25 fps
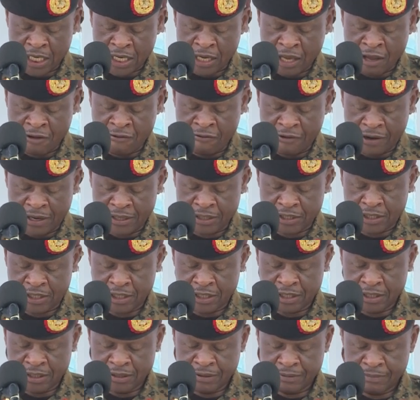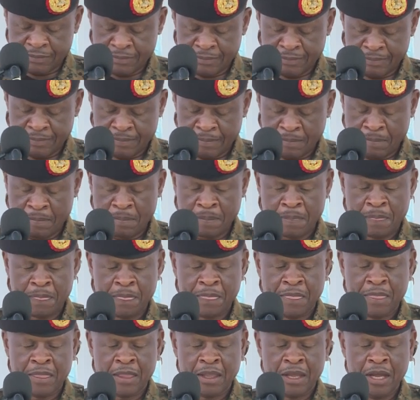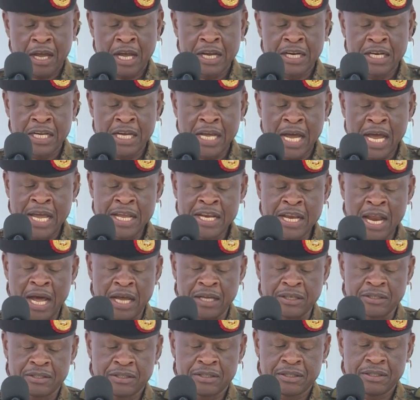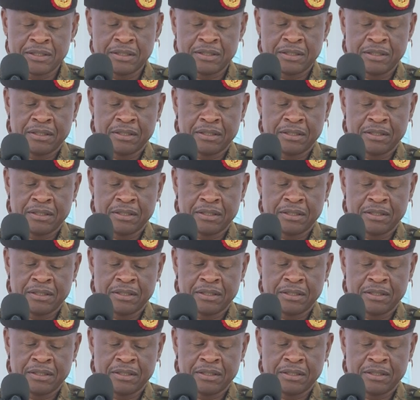give us and guide us.